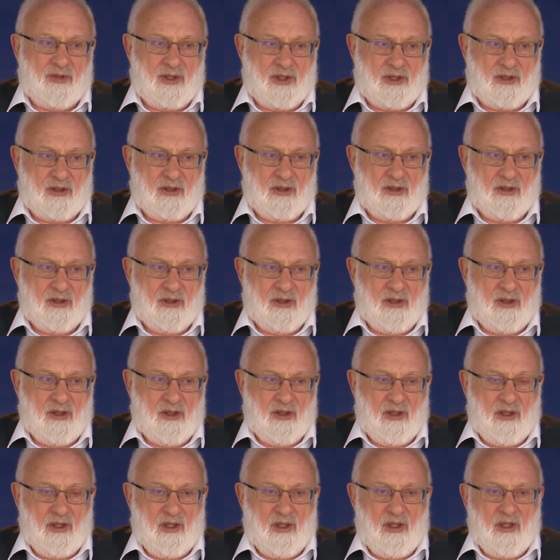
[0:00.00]
In such
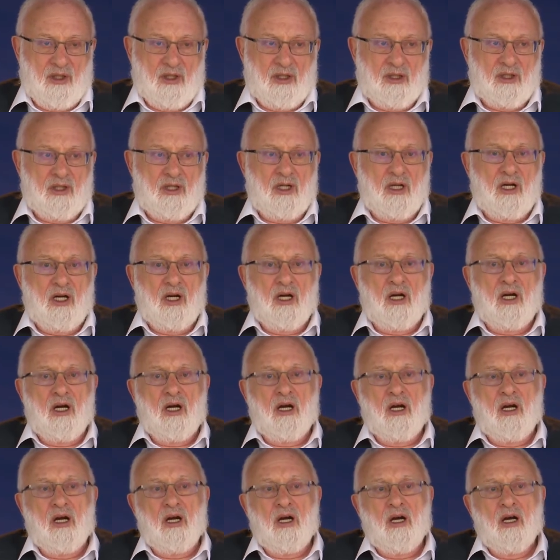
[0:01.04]
states, you don't
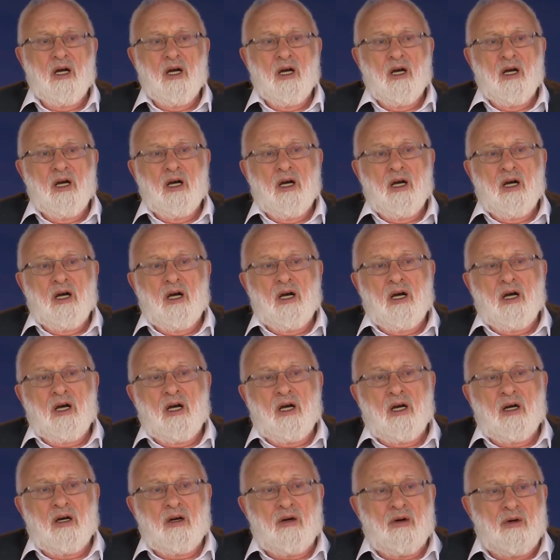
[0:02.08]
feel such uh,
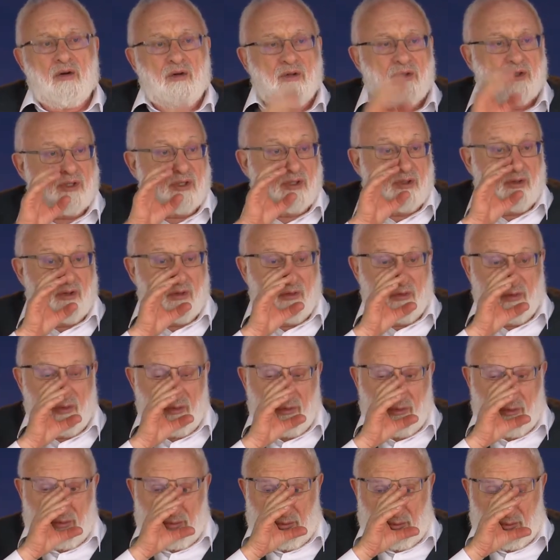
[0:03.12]
difficulty
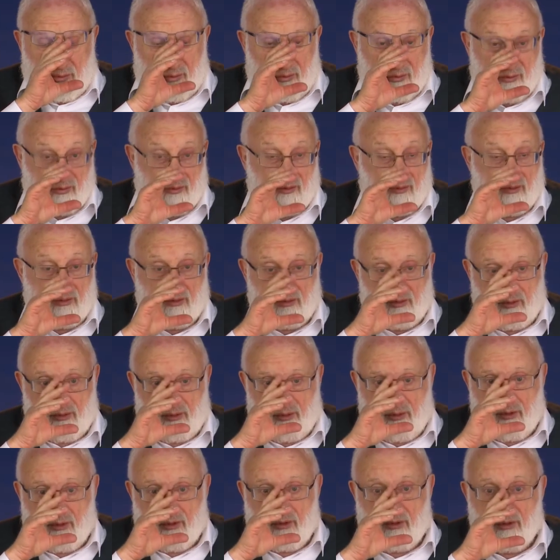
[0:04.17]
actually, because
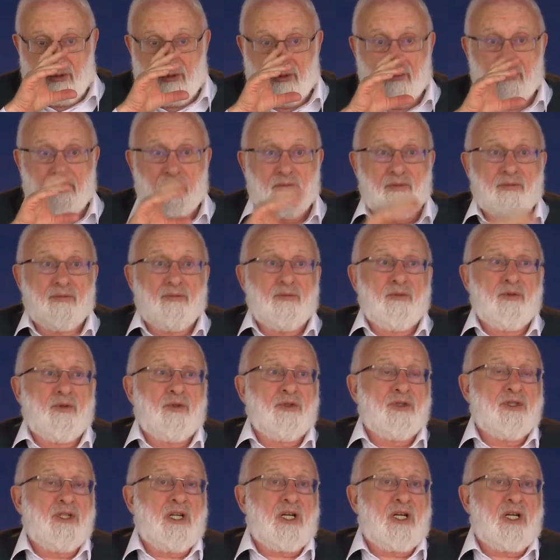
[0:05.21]
the darkness